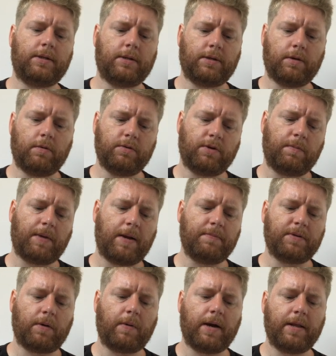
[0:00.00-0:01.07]
So
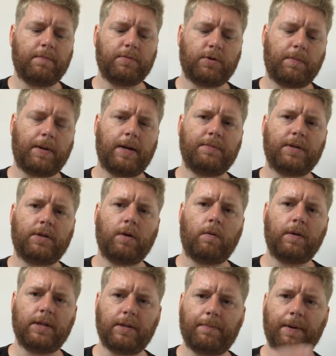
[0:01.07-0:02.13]
sometimes I wear them, sometimes I
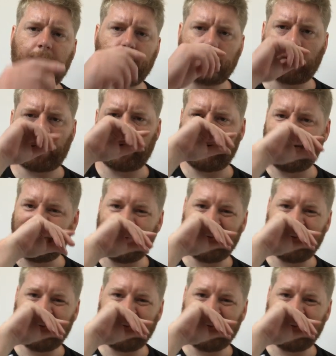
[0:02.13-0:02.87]
don't. It depends on